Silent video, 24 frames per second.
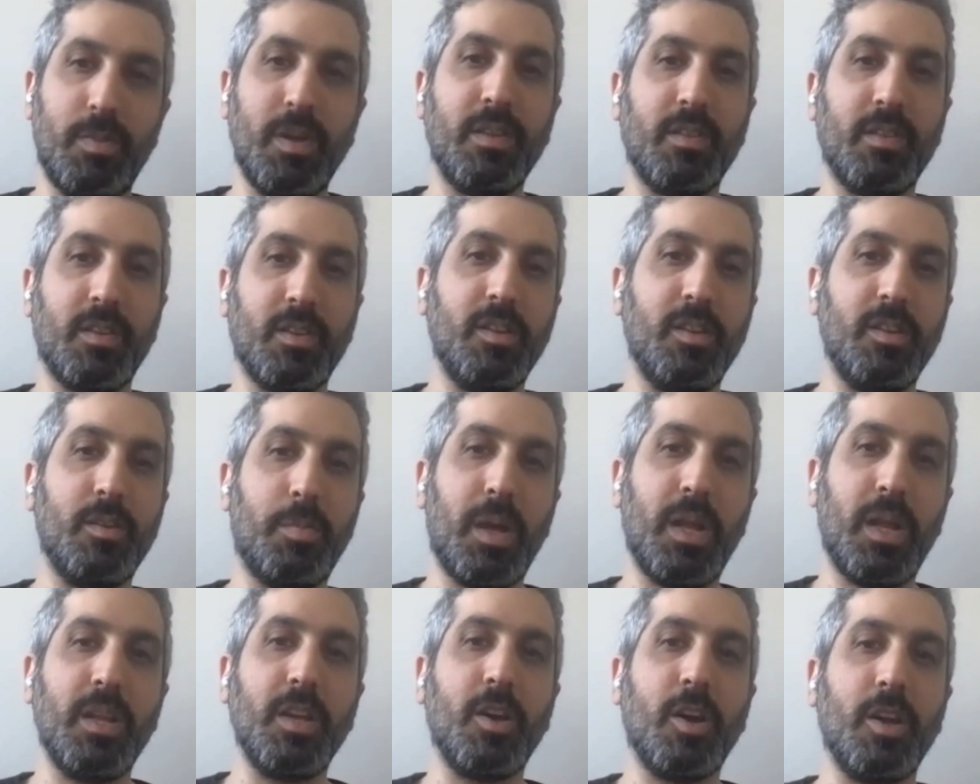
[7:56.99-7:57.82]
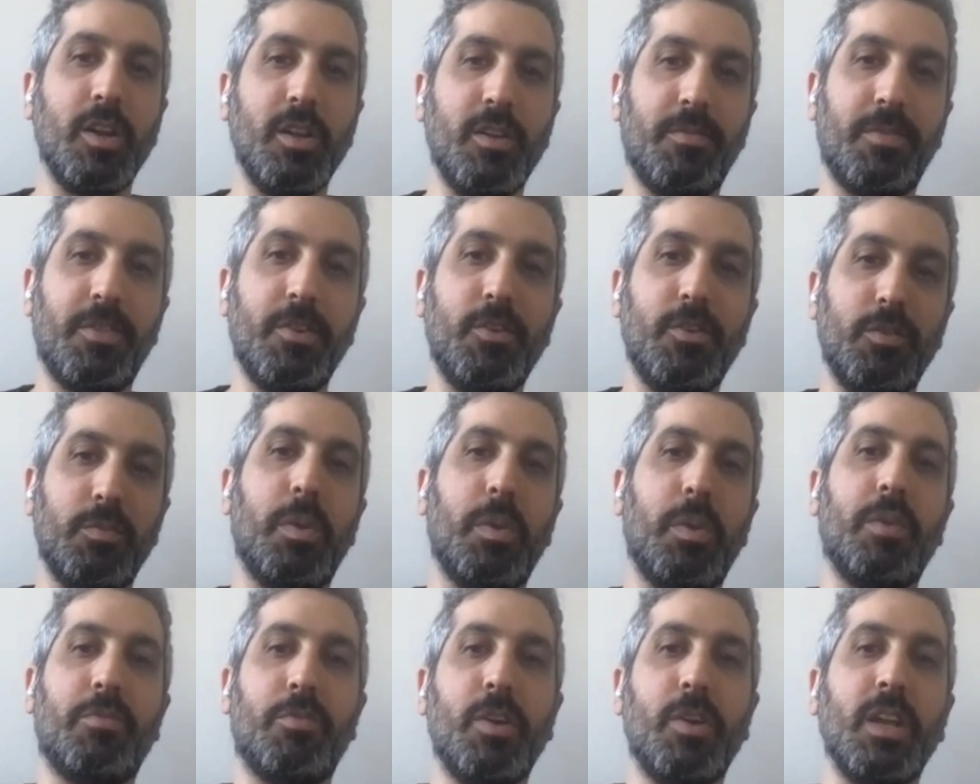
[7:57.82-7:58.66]
basically, depending on if there's
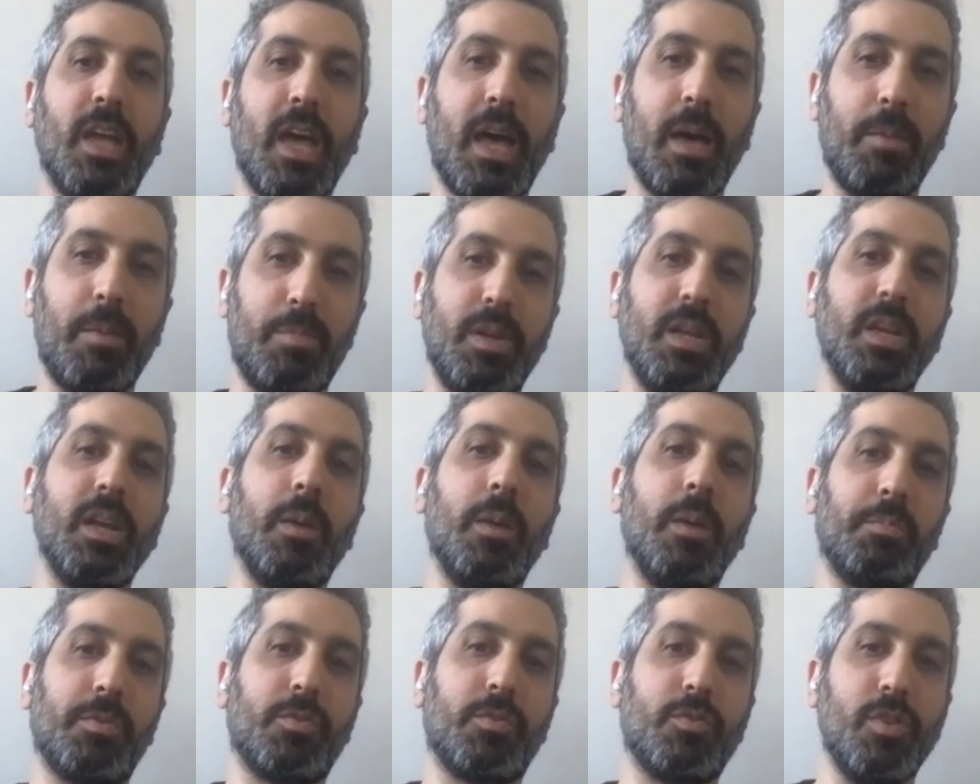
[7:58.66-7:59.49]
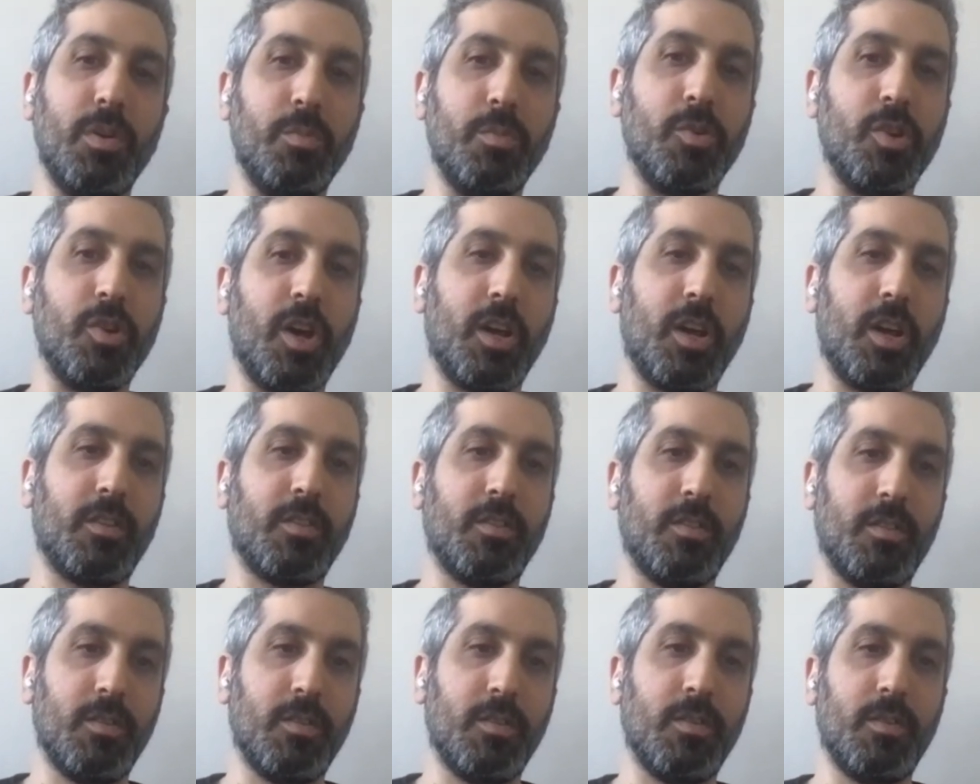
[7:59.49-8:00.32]
buffering happening upstream or not.